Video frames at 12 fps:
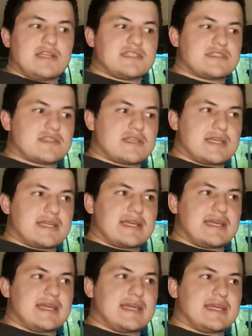just think
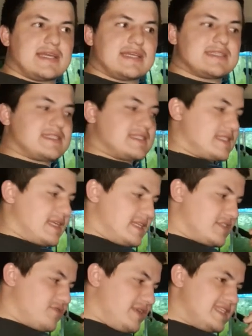
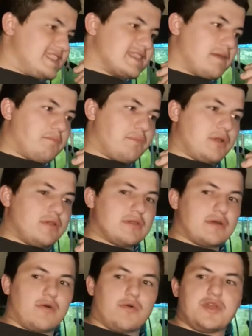it's really
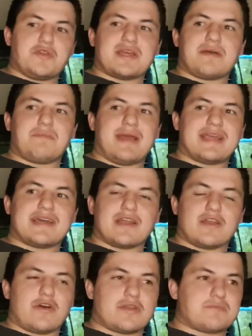simple, or you can make it a
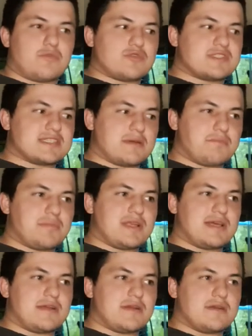lot more
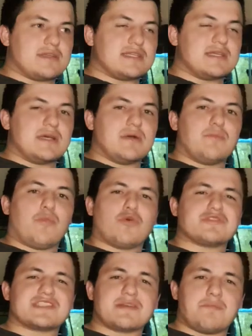simpler,
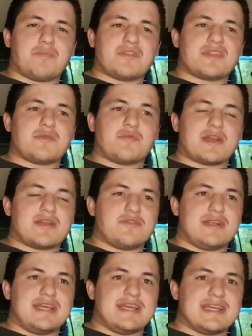more simple than what it
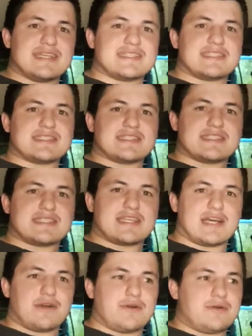really is.
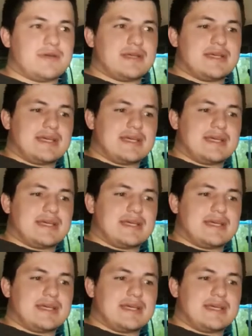So